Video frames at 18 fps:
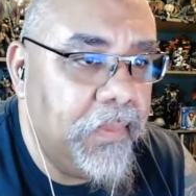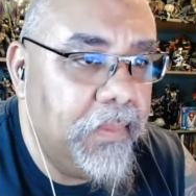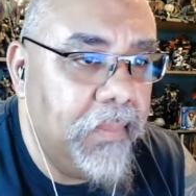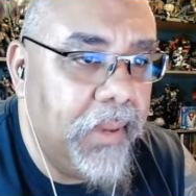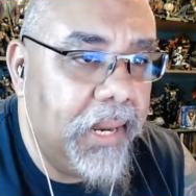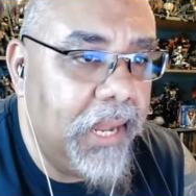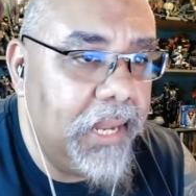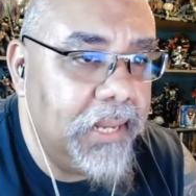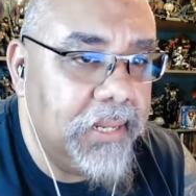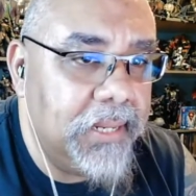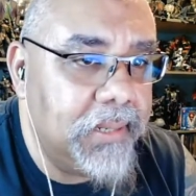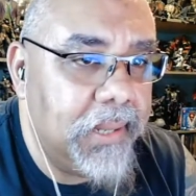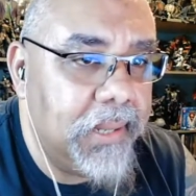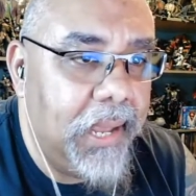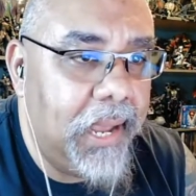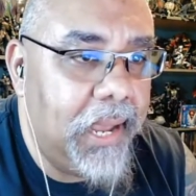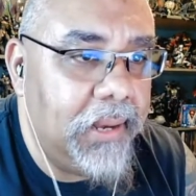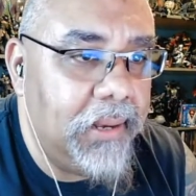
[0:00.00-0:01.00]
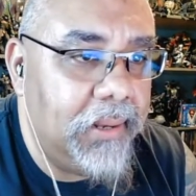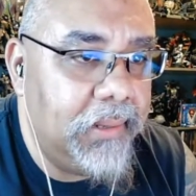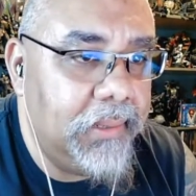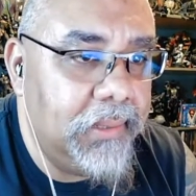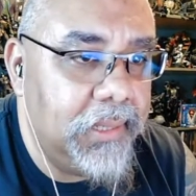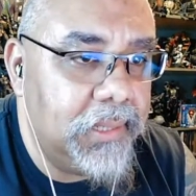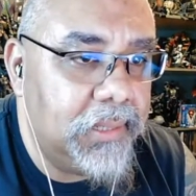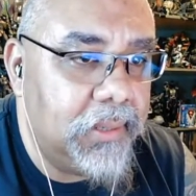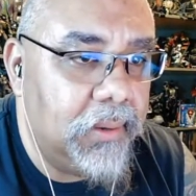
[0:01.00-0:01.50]
But I just I
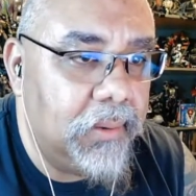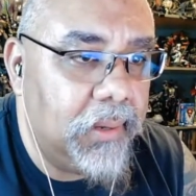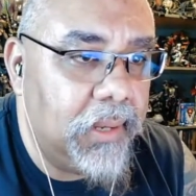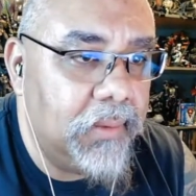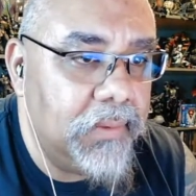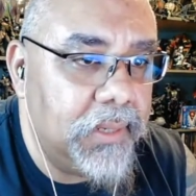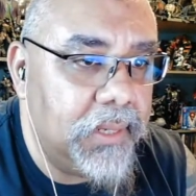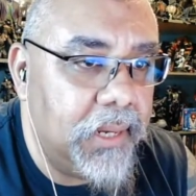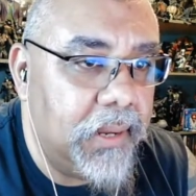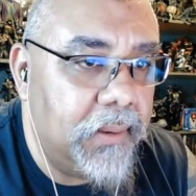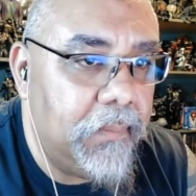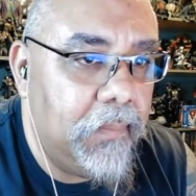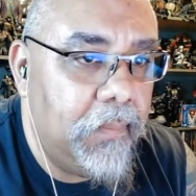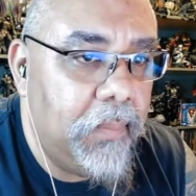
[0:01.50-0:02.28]
just don't give a shit.